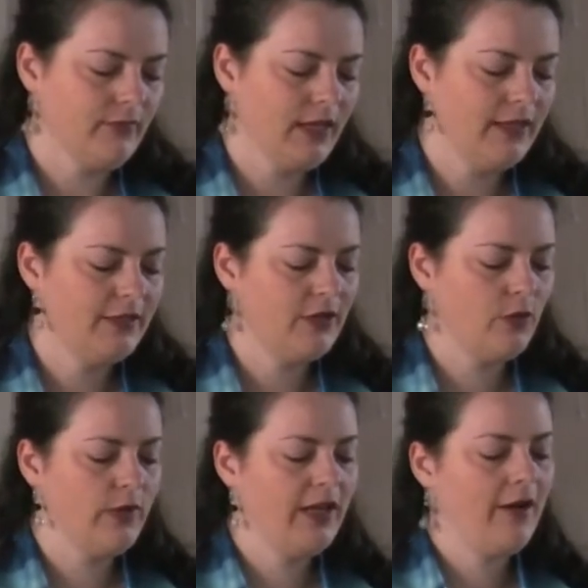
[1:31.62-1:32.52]
And so
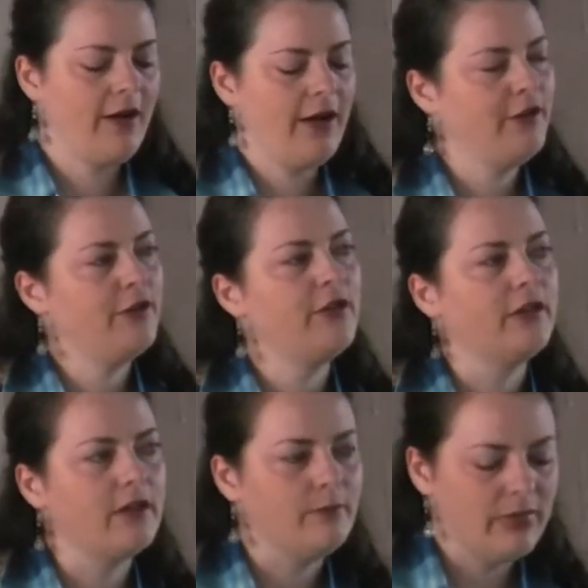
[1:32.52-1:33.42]
we honor the
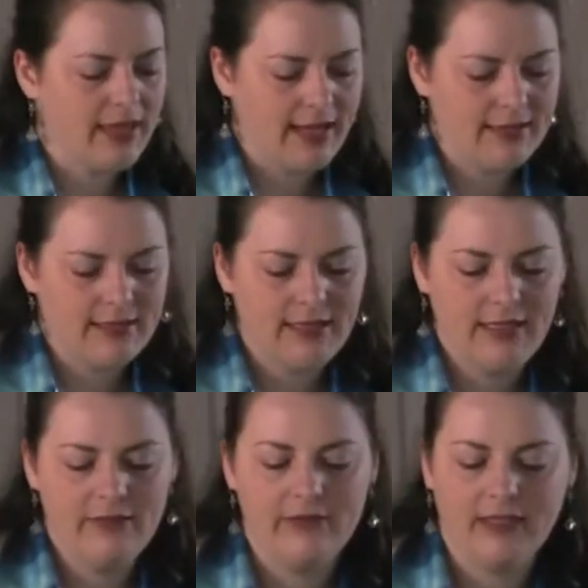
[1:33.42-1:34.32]

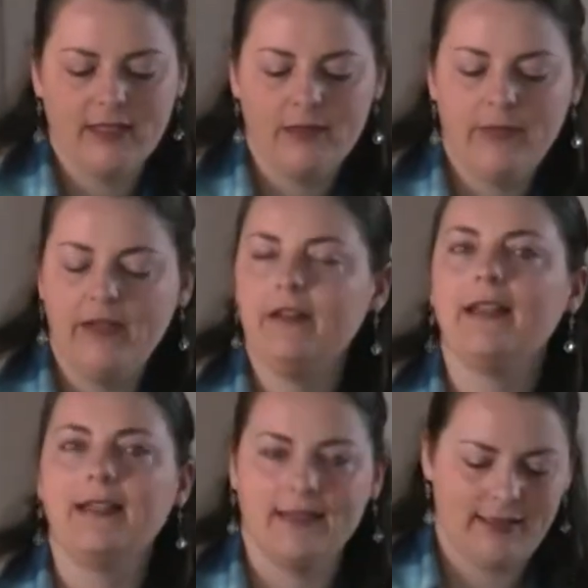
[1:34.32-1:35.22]
complexity of
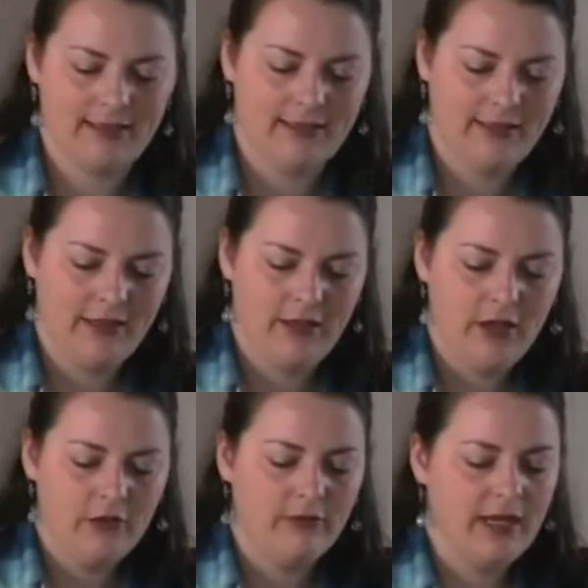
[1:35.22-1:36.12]
experience,
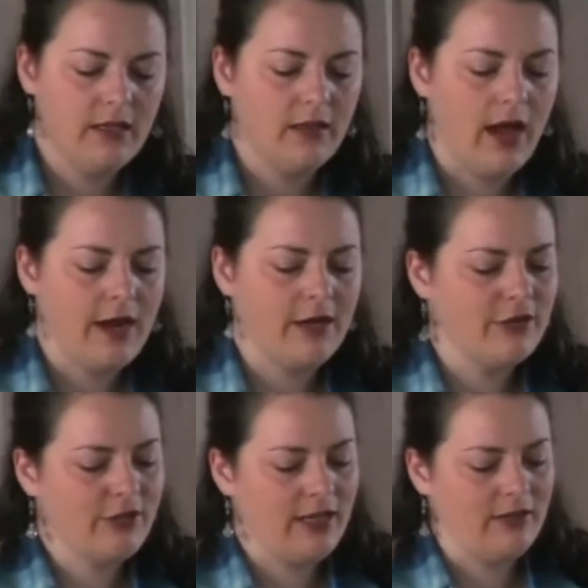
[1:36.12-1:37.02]
writ
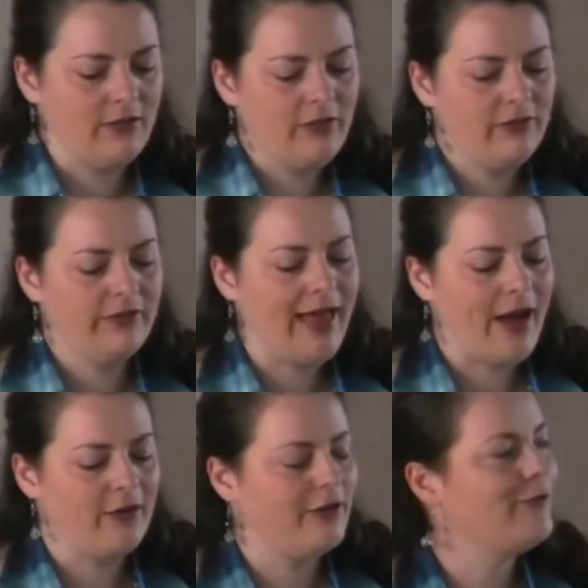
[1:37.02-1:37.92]
large in
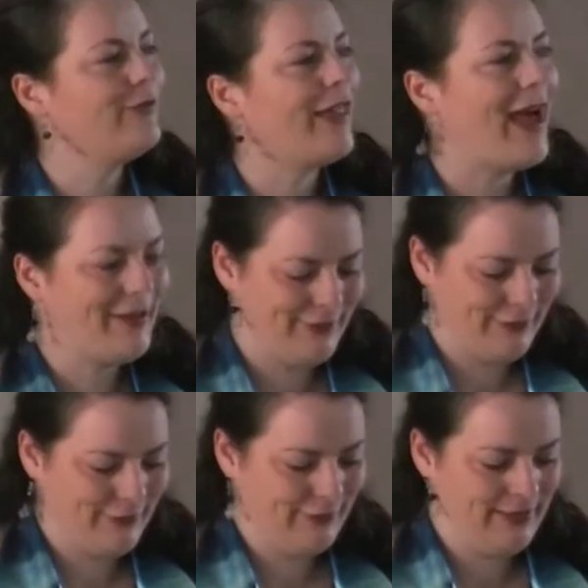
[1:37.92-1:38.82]
flowered
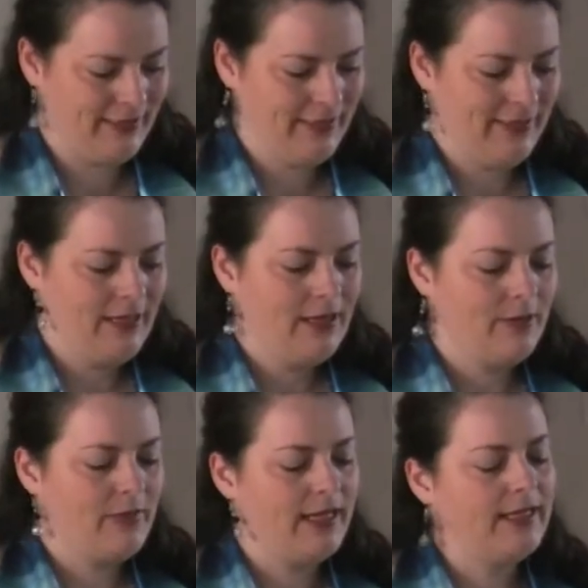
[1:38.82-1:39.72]
platitudes,
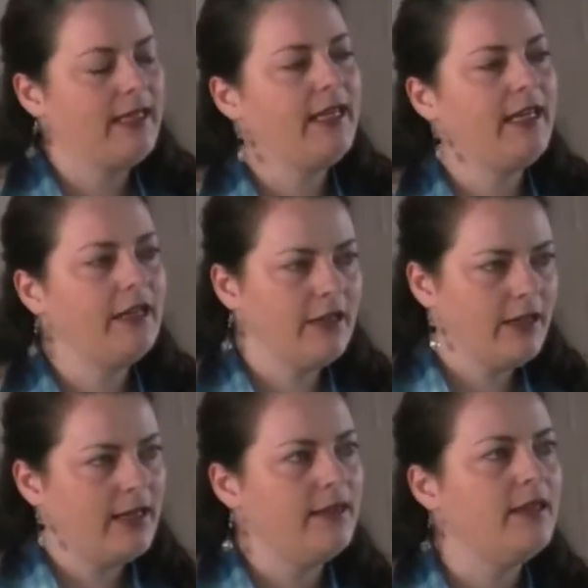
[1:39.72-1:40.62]
but here
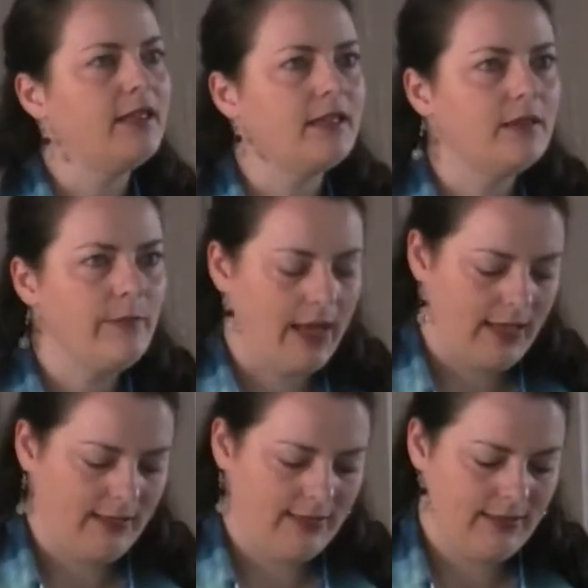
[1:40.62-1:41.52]
in this
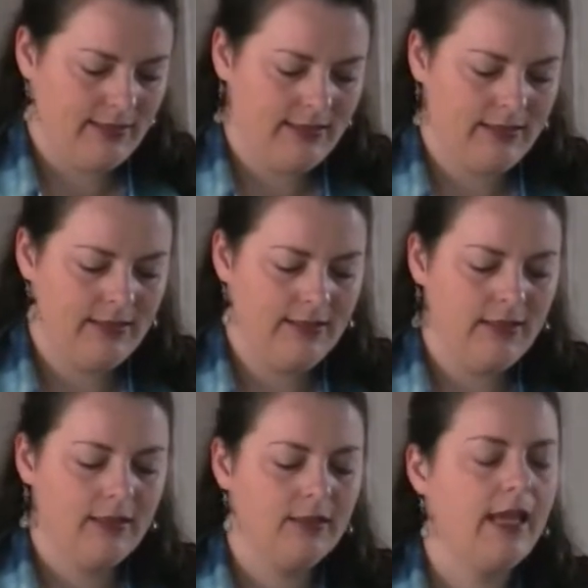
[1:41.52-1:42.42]
space,
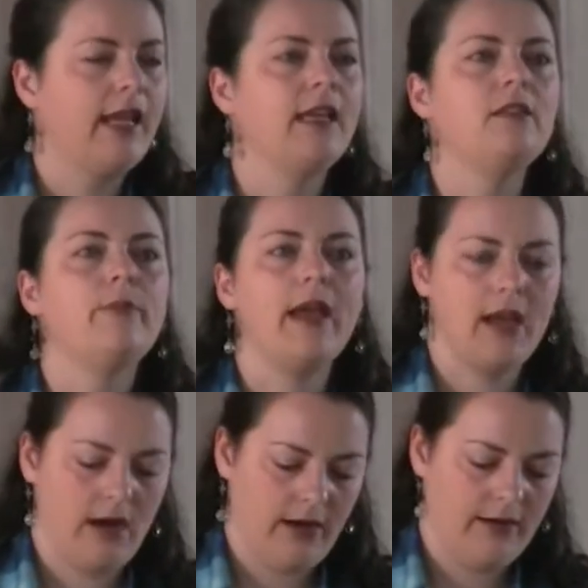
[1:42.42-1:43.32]
laid
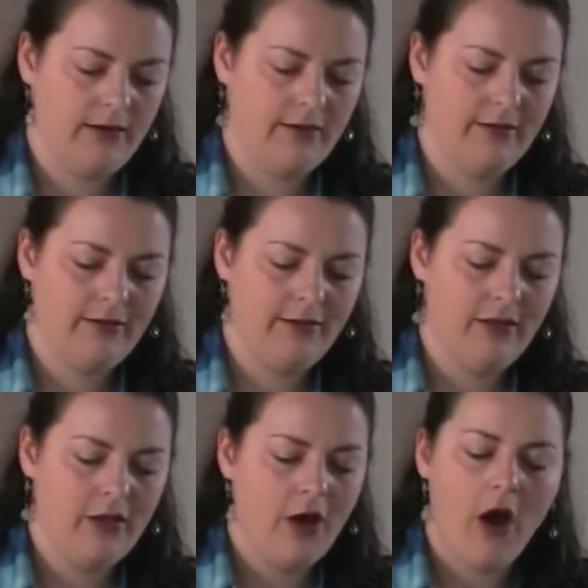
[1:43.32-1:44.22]
bare,
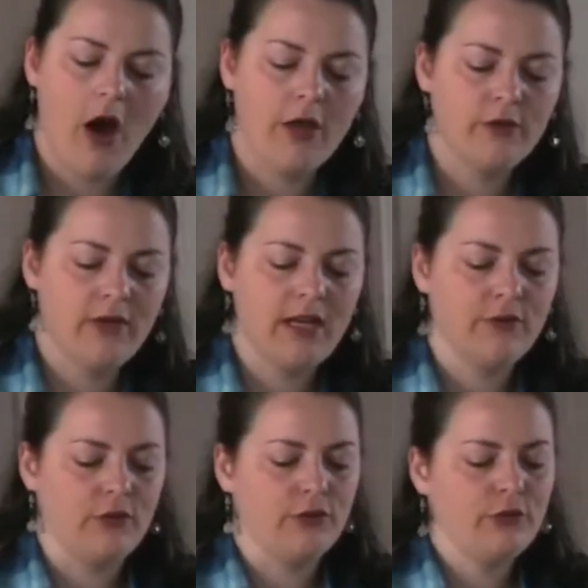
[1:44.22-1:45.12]

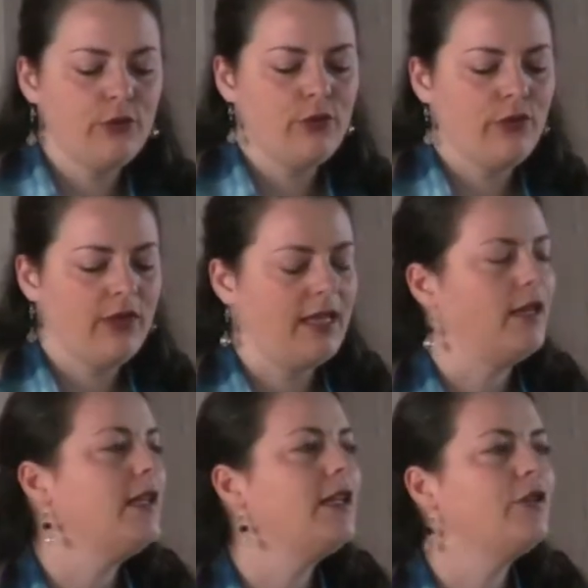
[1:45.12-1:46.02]
honoring the truth
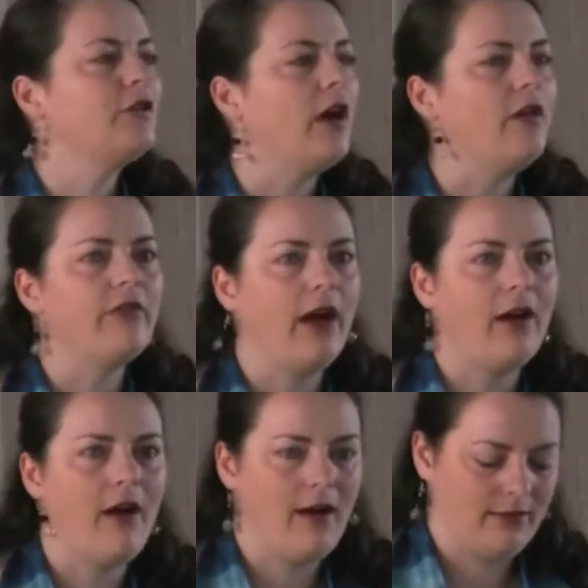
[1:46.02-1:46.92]
in each of
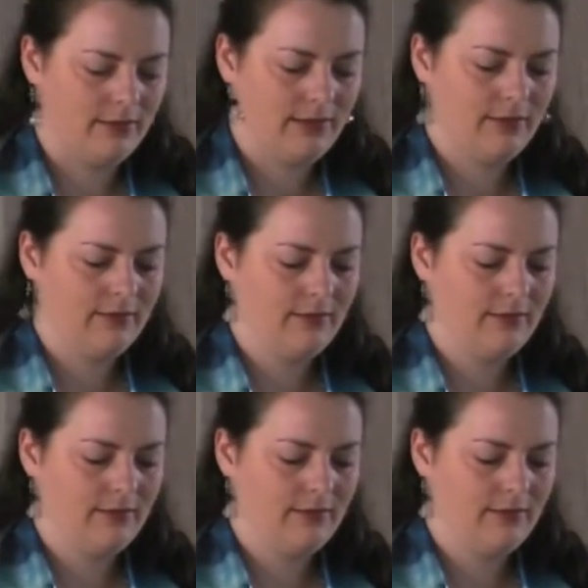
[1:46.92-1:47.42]
our hearts.